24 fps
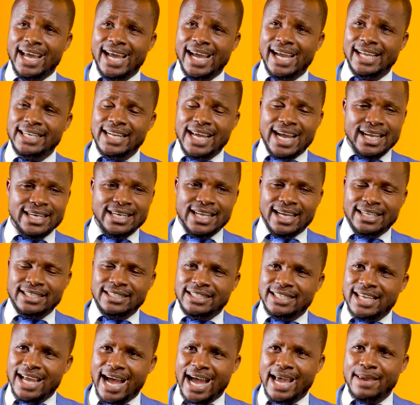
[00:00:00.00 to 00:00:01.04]

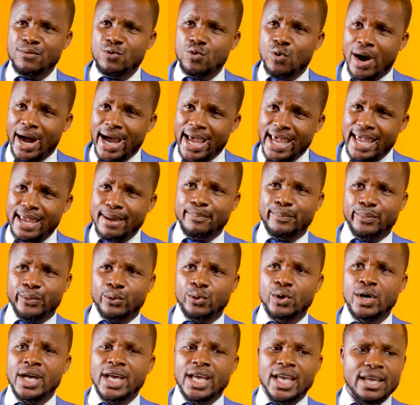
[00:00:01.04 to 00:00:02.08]
and time, you are
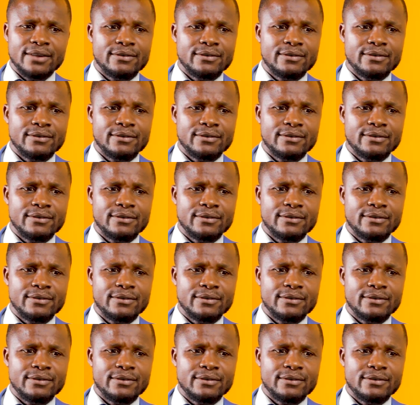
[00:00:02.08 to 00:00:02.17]
able,